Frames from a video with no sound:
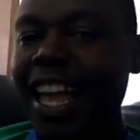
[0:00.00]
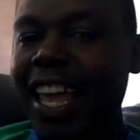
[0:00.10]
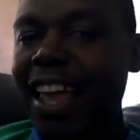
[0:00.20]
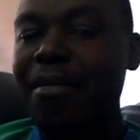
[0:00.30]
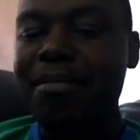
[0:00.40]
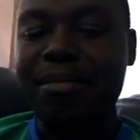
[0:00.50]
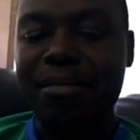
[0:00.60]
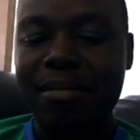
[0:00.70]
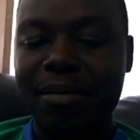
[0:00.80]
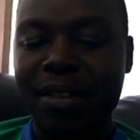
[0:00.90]
am,
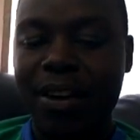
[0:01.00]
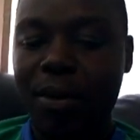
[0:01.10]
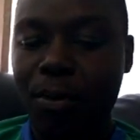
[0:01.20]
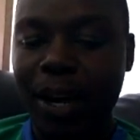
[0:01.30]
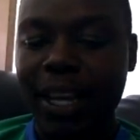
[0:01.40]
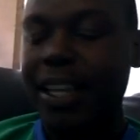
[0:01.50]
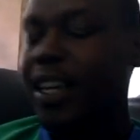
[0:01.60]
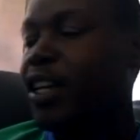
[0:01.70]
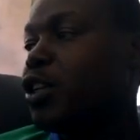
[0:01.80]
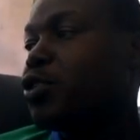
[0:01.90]
were.
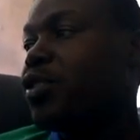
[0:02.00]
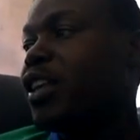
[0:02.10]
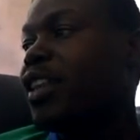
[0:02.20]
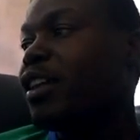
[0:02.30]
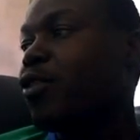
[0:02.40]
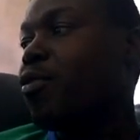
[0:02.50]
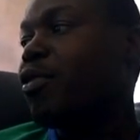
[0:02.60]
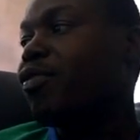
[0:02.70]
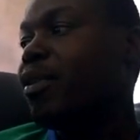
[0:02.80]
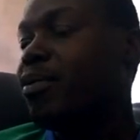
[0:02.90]
So the other
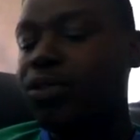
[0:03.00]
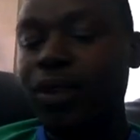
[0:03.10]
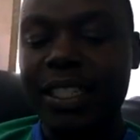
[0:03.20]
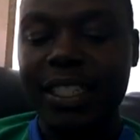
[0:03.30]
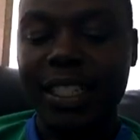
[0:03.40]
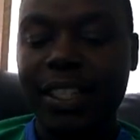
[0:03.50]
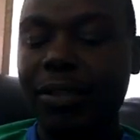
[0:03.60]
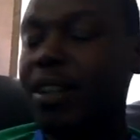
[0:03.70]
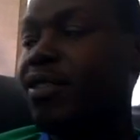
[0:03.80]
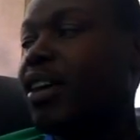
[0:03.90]
common verb is what?
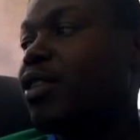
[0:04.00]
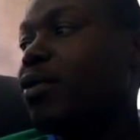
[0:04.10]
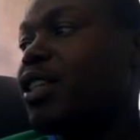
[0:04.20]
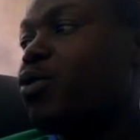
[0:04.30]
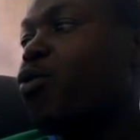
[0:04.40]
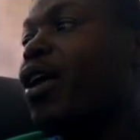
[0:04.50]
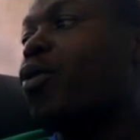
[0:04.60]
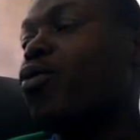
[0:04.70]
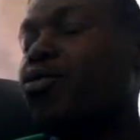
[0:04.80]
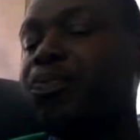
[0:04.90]
You can write the word
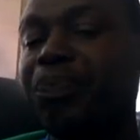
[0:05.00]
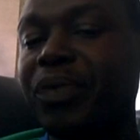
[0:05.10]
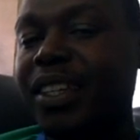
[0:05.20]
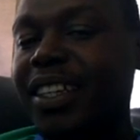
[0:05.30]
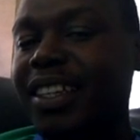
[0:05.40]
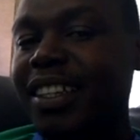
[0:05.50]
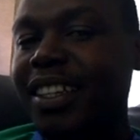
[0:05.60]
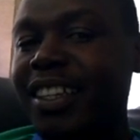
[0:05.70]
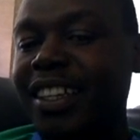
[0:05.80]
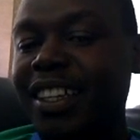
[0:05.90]
will.
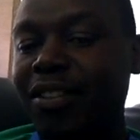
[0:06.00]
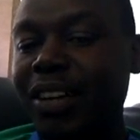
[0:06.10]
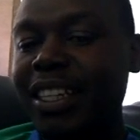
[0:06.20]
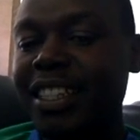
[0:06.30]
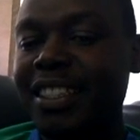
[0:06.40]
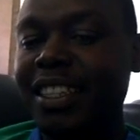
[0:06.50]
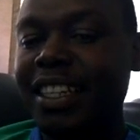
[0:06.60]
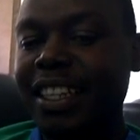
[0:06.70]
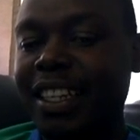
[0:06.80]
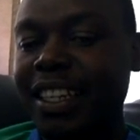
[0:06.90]
Right?
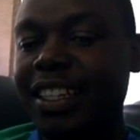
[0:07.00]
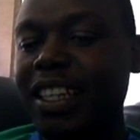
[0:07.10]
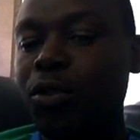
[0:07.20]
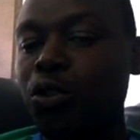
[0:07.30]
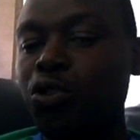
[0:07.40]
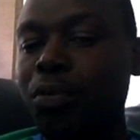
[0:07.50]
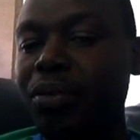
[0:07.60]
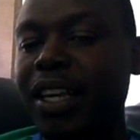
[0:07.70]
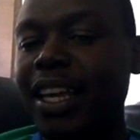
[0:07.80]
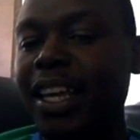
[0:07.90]
It can also
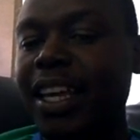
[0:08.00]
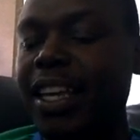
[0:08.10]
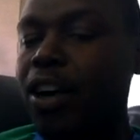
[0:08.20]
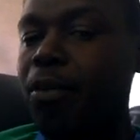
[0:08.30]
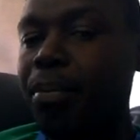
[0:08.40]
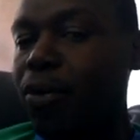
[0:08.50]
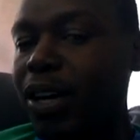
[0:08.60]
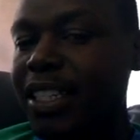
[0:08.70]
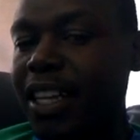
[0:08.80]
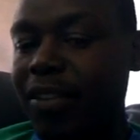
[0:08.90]
be a helping
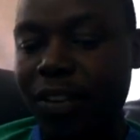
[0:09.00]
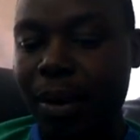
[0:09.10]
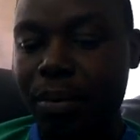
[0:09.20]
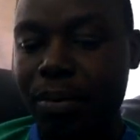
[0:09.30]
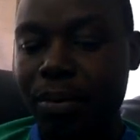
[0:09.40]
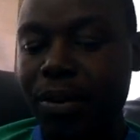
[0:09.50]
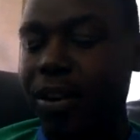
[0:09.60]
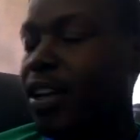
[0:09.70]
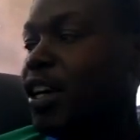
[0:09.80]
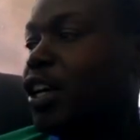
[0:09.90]
what? Verb.
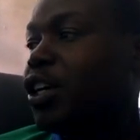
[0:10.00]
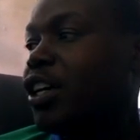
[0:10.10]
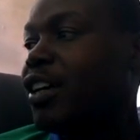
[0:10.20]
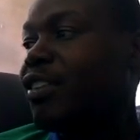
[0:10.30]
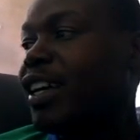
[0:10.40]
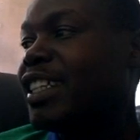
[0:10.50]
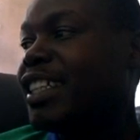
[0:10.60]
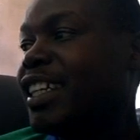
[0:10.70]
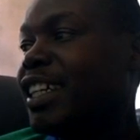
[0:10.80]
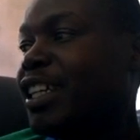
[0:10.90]
Right?
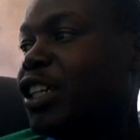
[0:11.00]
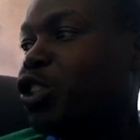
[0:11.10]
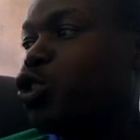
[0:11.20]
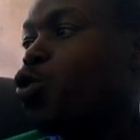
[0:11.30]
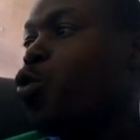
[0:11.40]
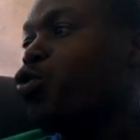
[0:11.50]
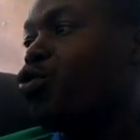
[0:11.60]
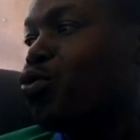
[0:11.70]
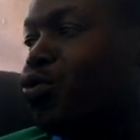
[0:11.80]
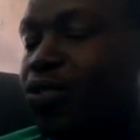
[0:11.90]
Should.
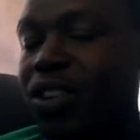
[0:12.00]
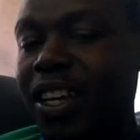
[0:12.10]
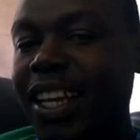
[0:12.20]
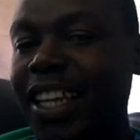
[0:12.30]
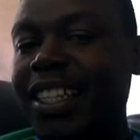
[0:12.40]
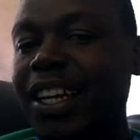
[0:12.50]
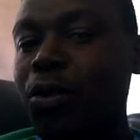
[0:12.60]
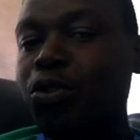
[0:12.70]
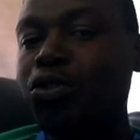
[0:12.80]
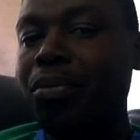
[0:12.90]
It can
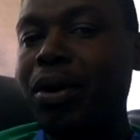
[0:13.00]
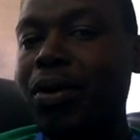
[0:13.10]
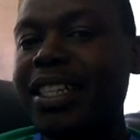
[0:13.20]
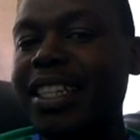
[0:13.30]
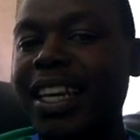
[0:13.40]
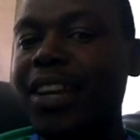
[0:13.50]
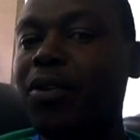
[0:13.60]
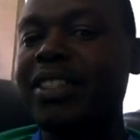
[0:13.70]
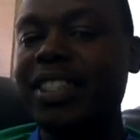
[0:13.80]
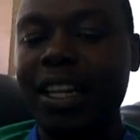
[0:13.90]
also be what? An
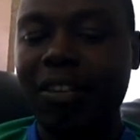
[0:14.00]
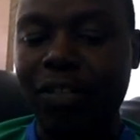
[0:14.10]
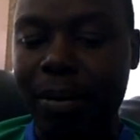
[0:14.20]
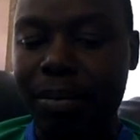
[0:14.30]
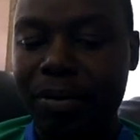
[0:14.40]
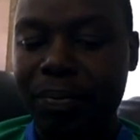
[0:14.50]
auxiliary verb.